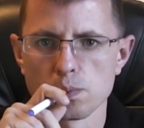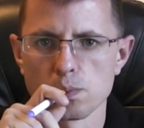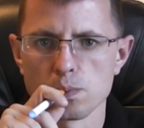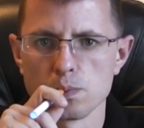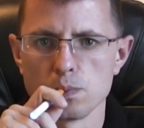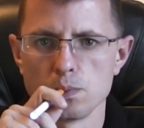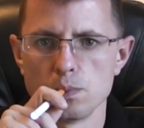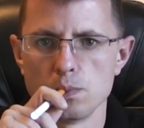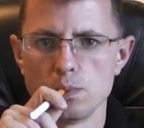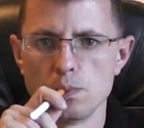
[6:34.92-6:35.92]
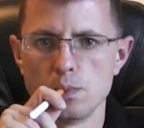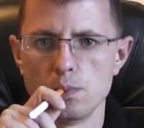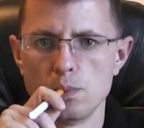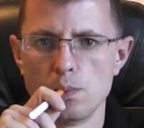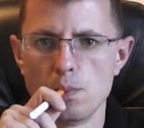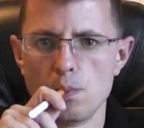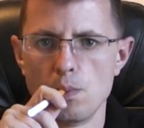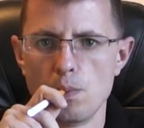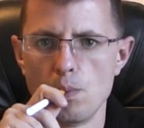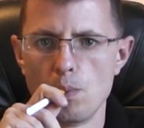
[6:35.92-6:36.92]

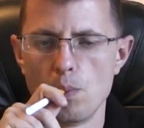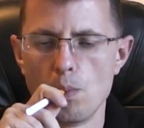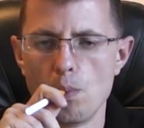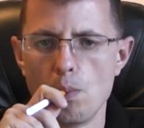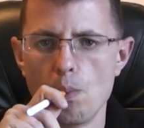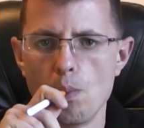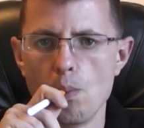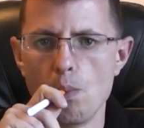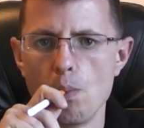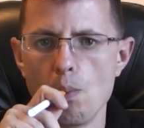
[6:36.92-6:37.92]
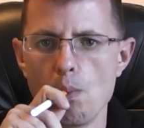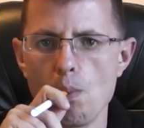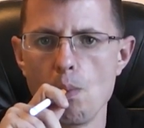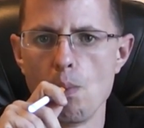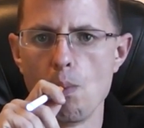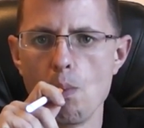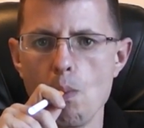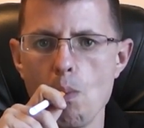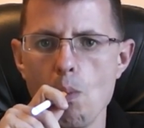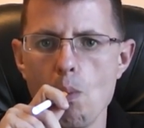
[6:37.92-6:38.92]

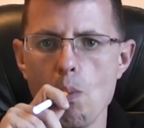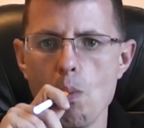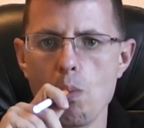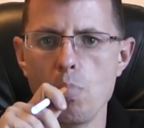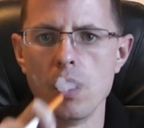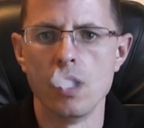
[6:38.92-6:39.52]
No one is speaking in this clip.